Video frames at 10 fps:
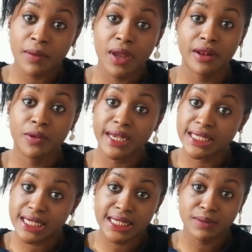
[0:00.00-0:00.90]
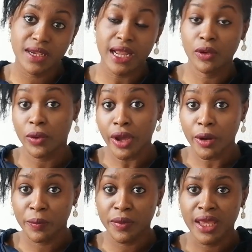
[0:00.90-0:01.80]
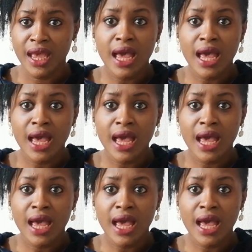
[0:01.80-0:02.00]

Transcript: Can you assist me? Can you help me?